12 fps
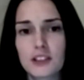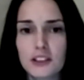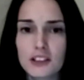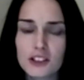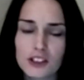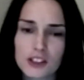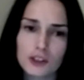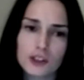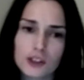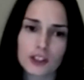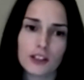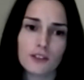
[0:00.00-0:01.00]
it's just
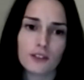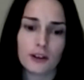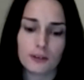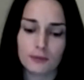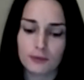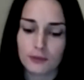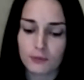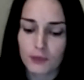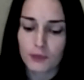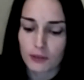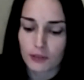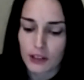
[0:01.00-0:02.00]
usually for the
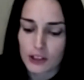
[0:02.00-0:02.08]
regional